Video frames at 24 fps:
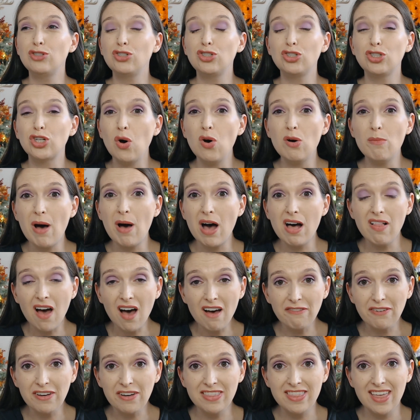show them all
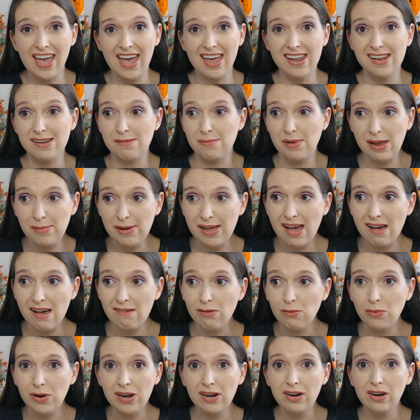off at the end. Maybe you have a
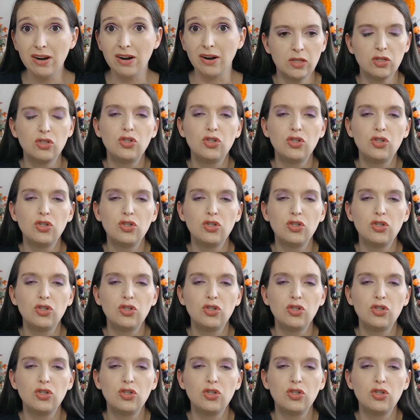winner.